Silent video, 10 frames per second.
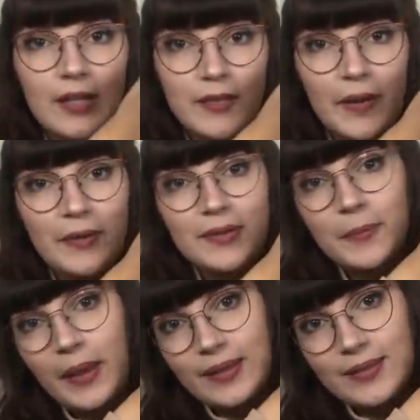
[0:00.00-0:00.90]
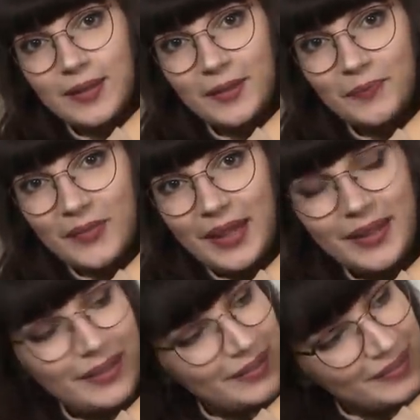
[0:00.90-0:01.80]
He just found some pasta.
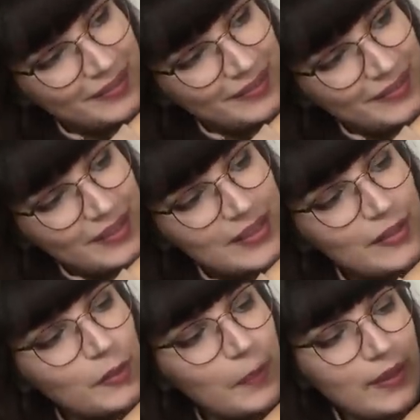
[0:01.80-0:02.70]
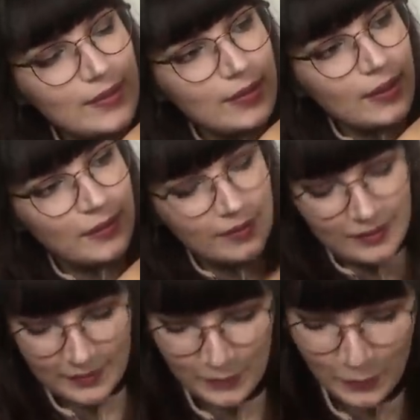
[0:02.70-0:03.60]
Is that your pasta?
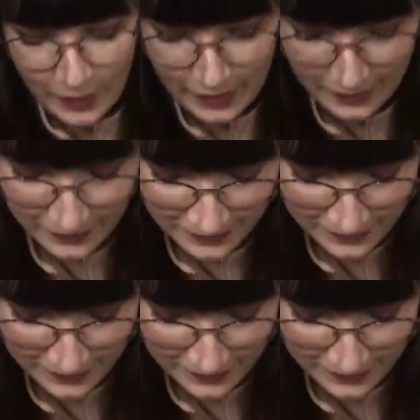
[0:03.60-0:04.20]
Alright.